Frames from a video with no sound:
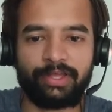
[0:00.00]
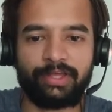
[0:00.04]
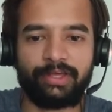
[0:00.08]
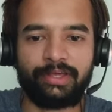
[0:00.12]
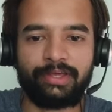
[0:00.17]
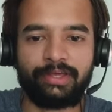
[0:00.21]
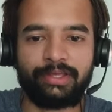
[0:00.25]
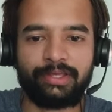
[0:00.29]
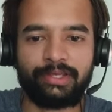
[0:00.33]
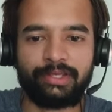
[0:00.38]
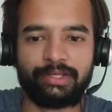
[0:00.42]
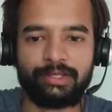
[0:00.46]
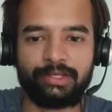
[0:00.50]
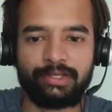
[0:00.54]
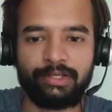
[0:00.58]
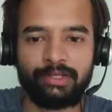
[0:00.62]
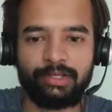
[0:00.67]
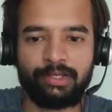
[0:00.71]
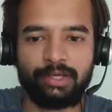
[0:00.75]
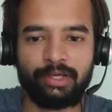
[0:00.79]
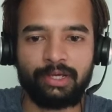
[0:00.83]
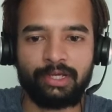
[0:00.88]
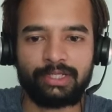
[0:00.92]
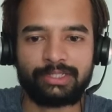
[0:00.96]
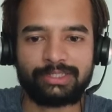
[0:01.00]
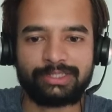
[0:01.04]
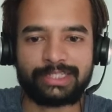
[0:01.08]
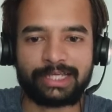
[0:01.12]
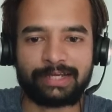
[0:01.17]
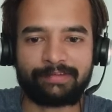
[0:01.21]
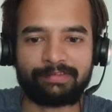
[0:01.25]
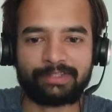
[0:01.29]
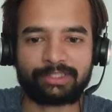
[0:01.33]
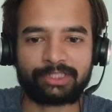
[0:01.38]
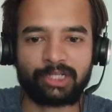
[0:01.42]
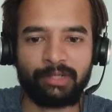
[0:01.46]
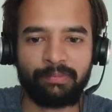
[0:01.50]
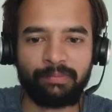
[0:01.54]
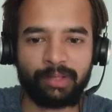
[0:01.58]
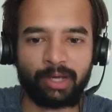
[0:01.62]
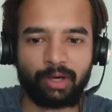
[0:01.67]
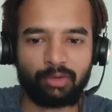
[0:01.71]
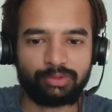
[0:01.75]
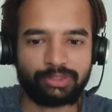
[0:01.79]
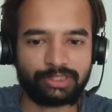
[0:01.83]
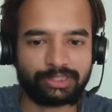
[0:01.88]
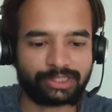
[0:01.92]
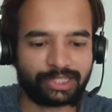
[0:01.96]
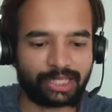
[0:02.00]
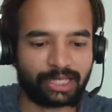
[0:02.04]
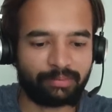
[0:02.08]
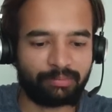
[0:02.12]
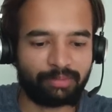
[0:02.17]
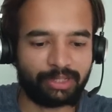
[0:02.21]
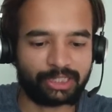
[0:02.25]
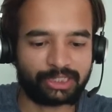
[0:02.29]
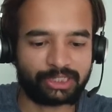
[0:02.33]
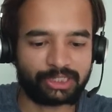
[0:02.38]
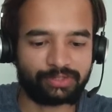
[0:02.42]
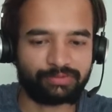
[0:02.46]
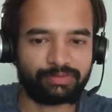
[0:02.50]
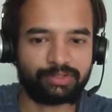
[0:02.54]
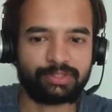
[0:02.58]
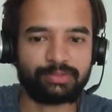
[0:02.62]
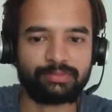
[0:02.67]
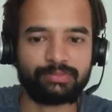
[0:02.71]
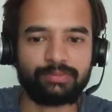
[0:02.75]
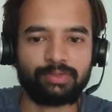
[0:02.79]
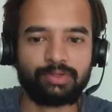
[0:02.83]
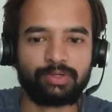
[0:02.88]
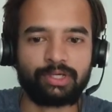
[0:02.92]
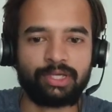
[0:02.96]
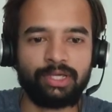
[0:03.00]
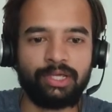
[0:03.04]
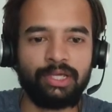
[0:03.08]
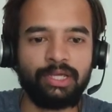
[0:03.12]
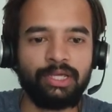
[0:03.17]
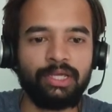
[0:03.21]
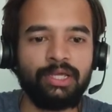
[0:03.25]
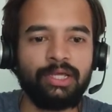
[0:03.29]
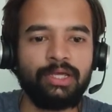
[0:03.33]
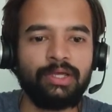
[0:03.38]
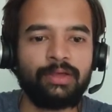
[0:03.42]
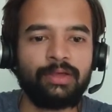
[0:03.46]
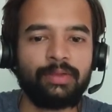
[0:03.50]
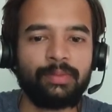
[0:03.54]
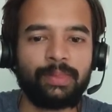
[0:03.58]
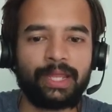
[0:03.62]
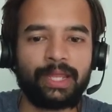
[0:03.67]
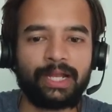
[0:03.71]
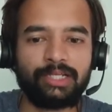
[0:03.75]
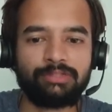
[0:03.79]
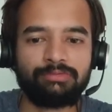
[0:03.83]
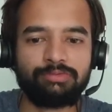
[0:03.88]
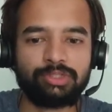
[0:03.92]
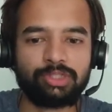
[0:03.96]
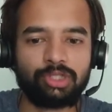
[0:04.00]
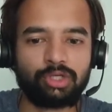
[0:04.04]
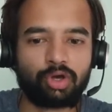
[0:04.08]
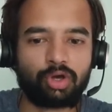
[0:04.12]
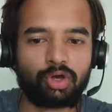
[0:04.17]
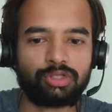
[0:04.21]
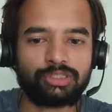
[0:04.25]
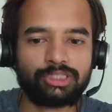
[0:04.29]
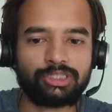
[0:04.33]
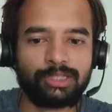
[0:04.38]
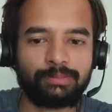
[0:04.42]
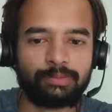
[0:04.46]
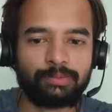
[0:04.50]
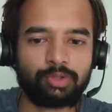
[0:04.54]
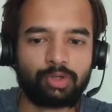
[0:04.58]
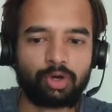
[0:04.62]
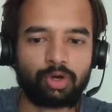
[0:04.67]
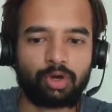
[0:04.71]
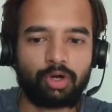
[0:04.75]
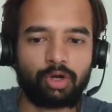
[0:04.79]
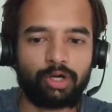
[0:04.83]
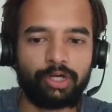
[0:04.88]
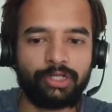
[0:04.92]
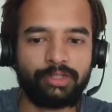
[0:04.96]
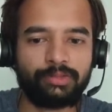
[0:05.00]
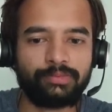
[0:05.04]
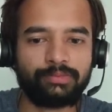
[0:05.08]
in JavaScript how this can be achieved. Okay, that is with a concept called